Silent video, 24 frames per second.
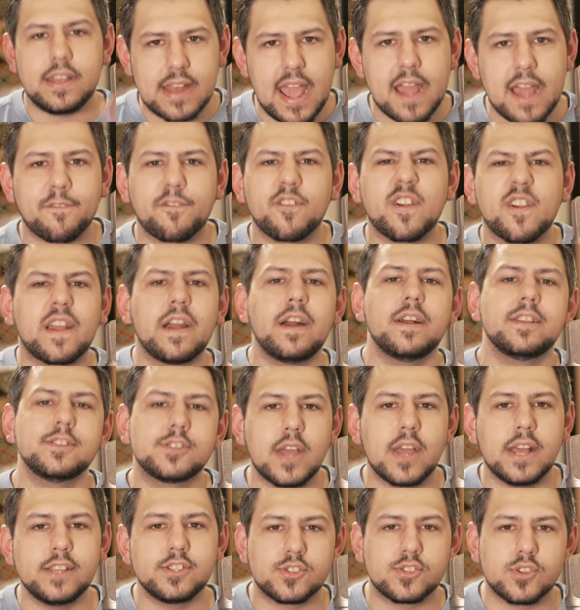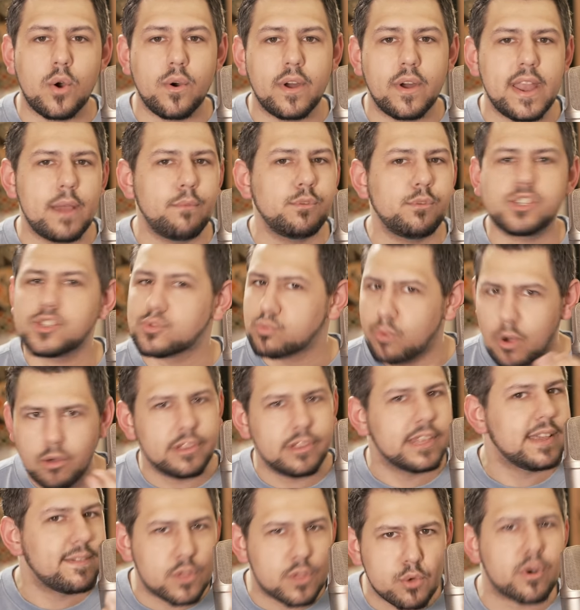Africa, and so on. And we just won't
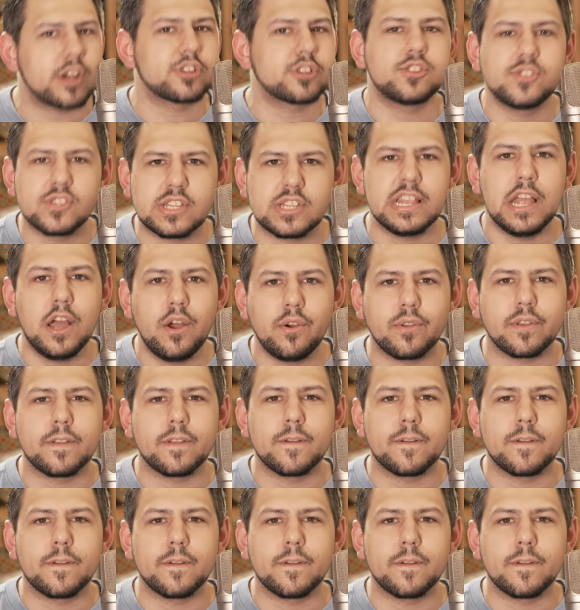leave the Russians alone.